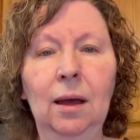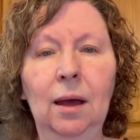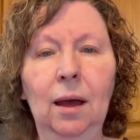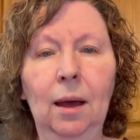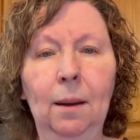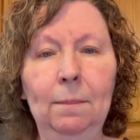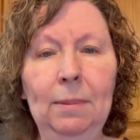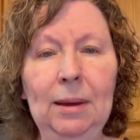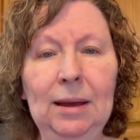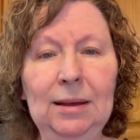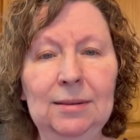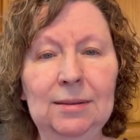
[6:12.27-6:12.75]

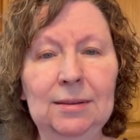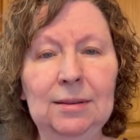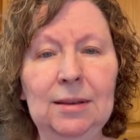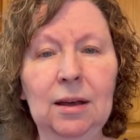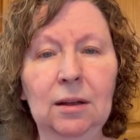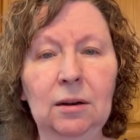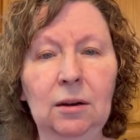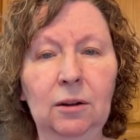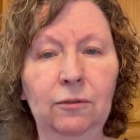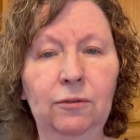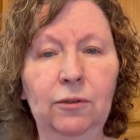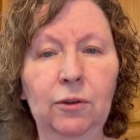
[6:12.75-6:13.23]
a big
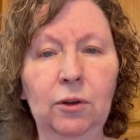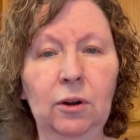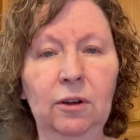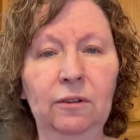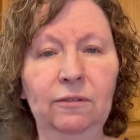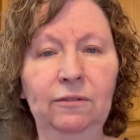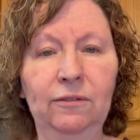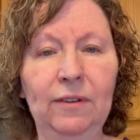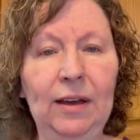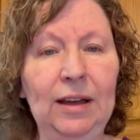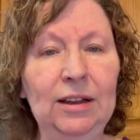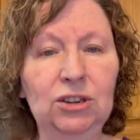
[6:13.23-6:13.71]
skillet full
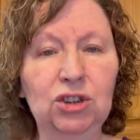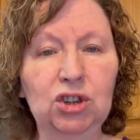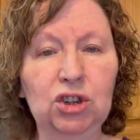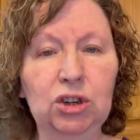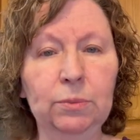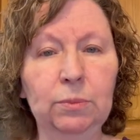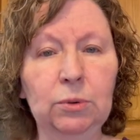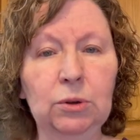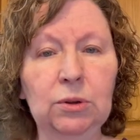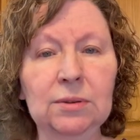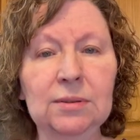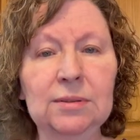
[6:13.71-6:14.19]
of
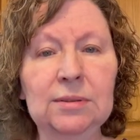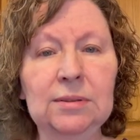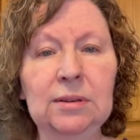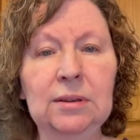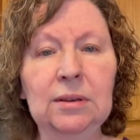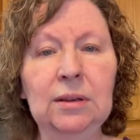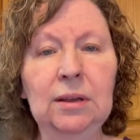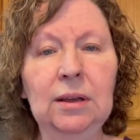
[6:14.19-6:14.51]
vegetables,